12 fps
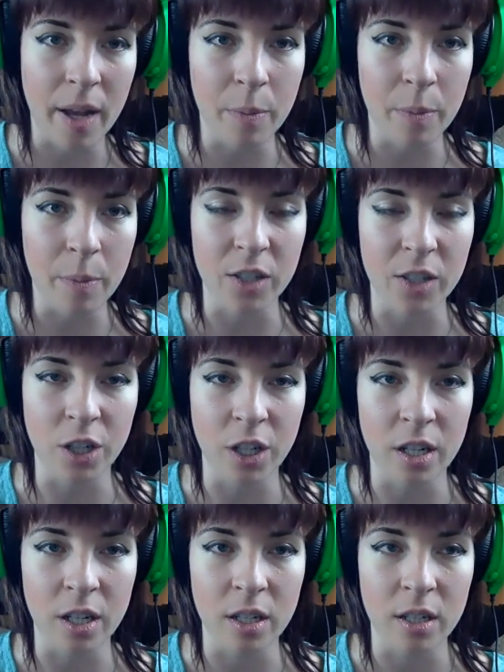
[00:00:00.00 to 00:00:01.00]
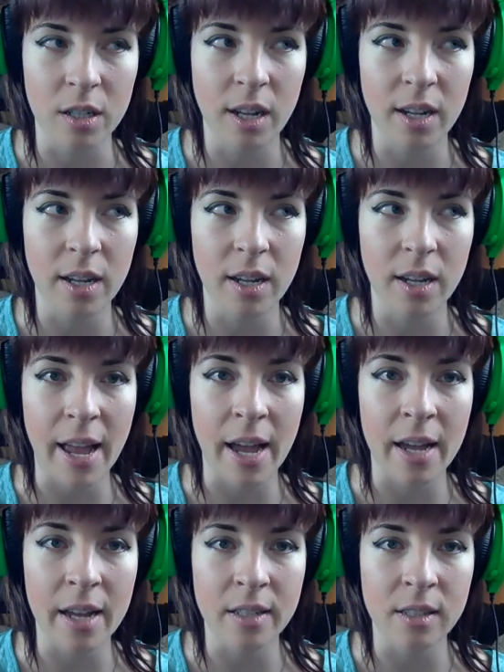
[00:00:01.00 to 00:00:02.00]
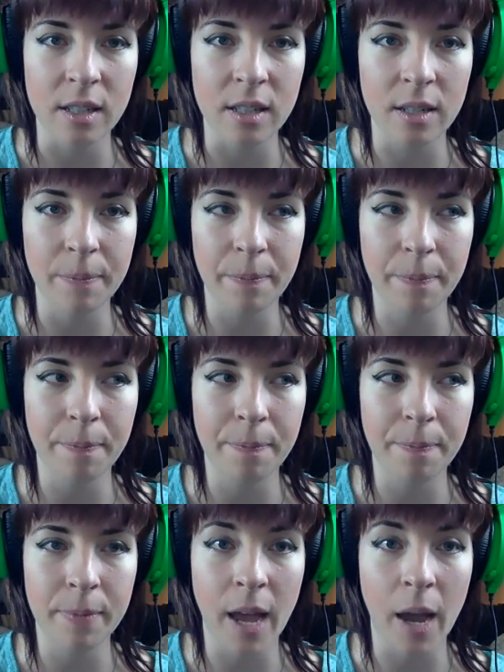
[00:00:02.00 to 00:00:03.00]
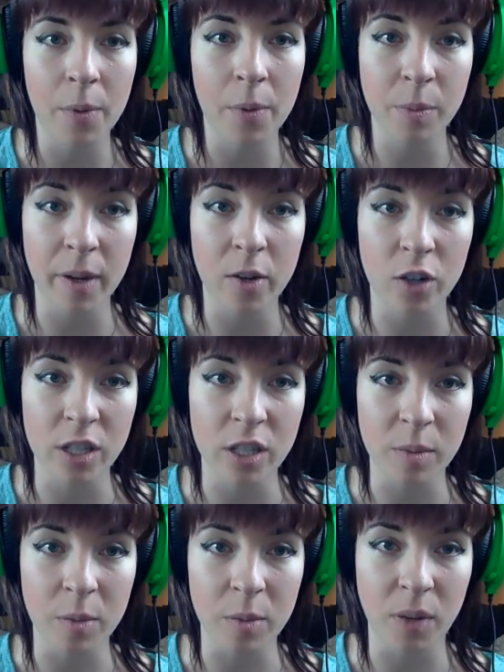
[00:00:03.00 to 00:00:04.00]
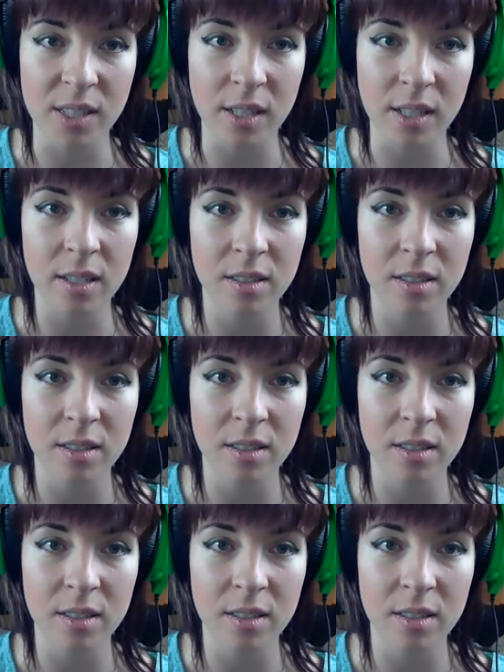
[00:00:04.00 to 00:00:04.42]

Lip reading: the picture, and that was my Christmas present.